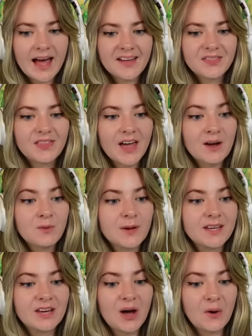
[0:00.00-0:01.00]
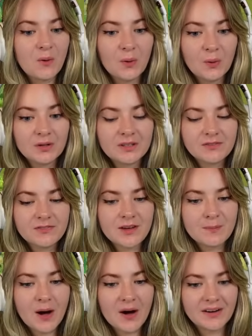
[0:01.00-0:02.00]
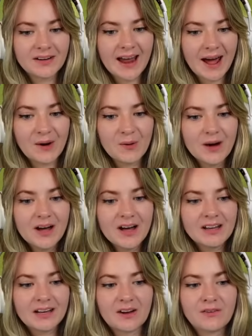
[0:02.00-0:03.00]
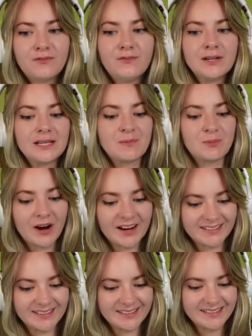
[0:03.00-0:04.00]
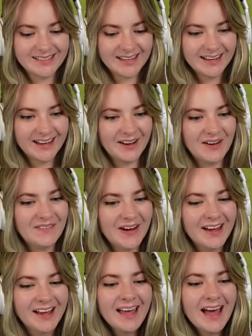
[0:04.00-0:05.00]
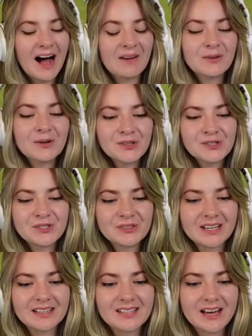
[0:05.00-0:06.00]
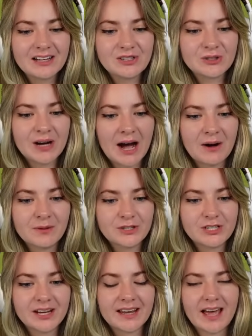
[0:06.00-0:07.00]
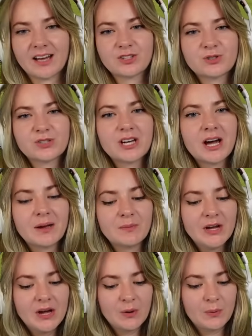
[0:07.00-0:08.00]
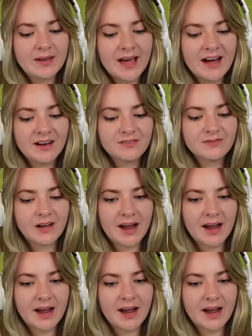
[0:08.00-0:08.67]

And there we go. All of them are now like fully pregnant. I'm not entirely sure how much like extra time we have.